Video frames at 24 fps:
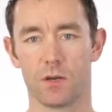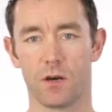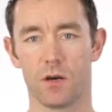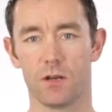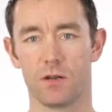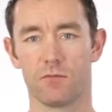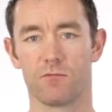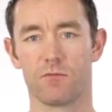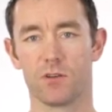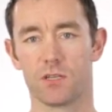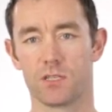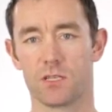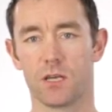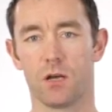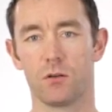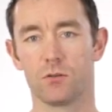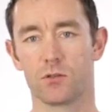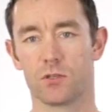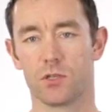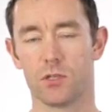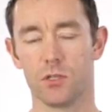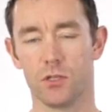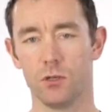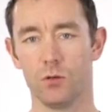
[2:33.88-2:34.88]
kind of
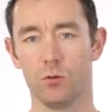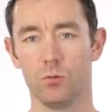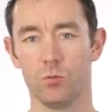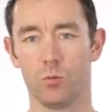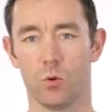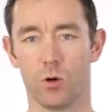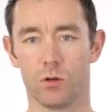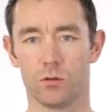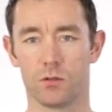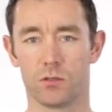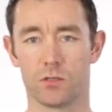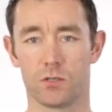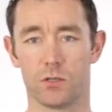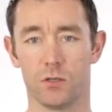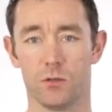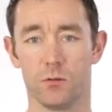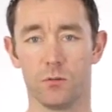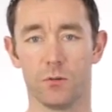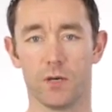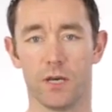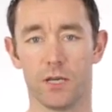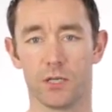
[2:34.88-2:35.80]
results that you want to